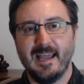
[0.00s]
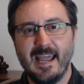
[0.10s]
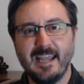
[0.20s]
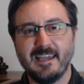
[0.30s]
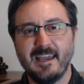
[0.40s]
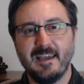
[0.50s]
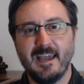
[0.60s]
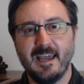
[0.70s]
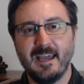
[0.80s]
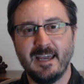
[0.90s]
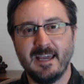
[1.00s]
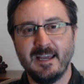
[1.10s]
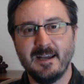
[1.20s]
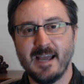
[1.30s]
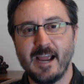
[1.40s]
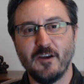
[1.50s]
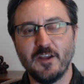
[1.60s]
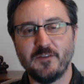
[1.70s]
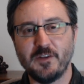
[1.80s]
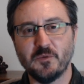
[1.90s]
aka
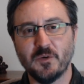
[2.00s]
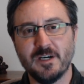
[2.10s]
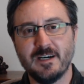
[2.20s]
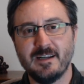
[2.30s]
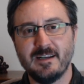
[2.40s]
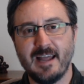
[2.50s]
Area 51,